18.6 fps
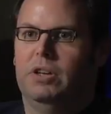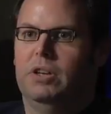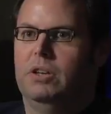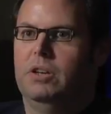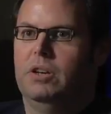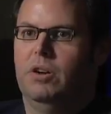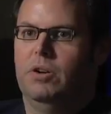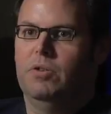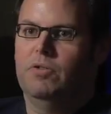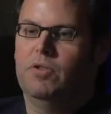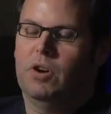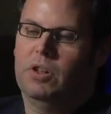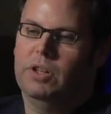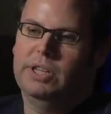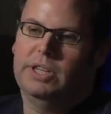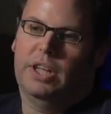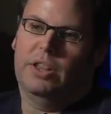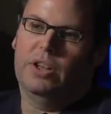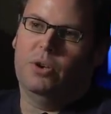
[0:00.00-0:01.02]
that you've got all
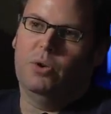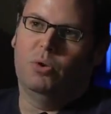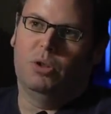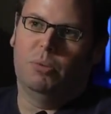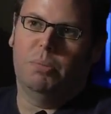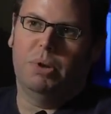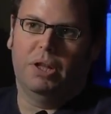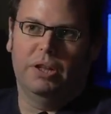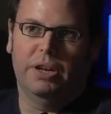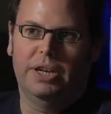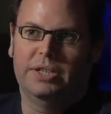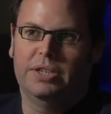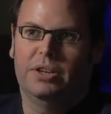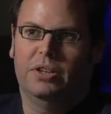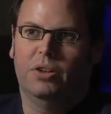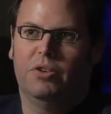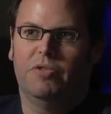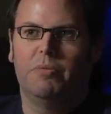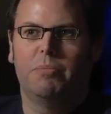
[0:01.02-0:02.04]
these other cool abilities
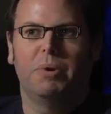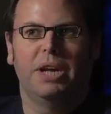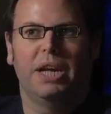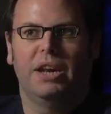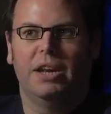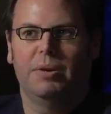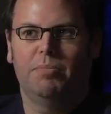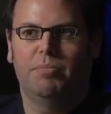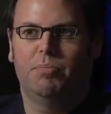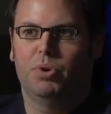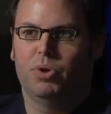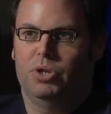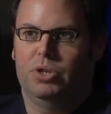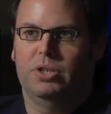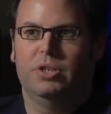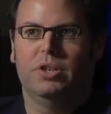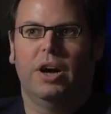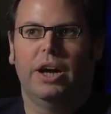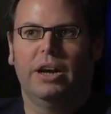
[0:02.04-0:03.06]
and a lot of them are getting
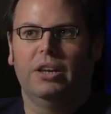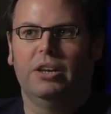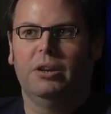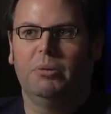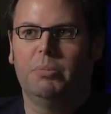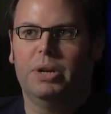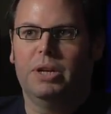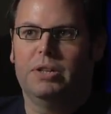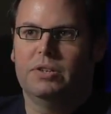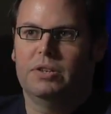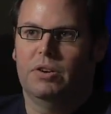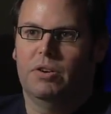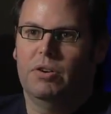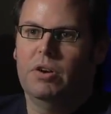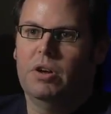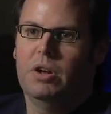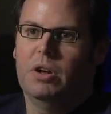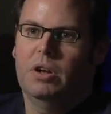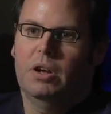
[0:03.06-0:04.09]
pushed aside a little bit,
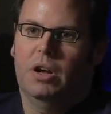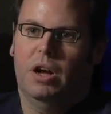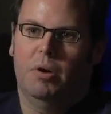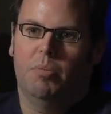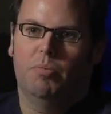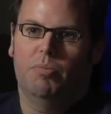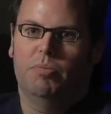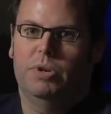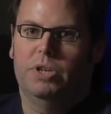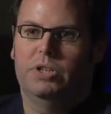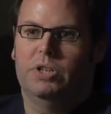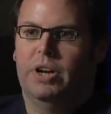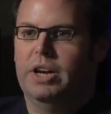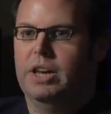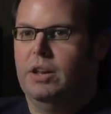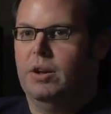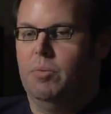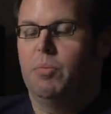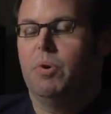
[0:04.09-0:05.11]
so we
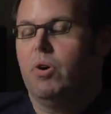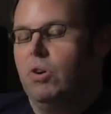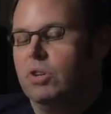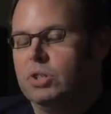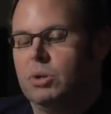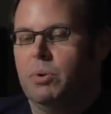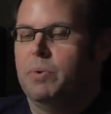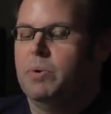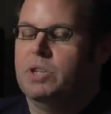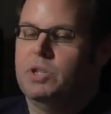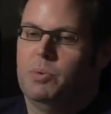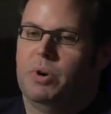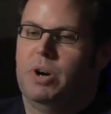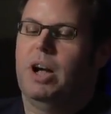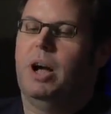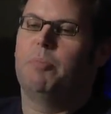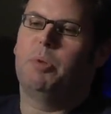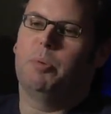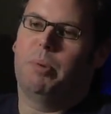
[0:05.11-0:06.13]
decided, and also we just
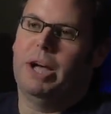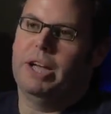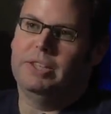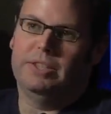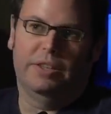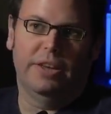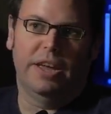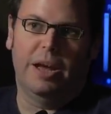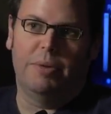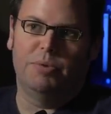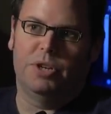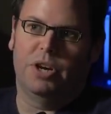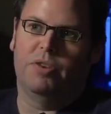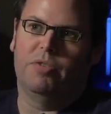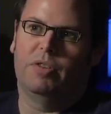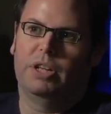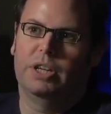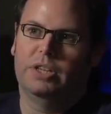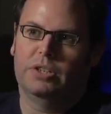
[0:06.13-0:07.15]
wanted to up the pace of the game
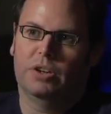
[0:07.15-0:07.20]
generally,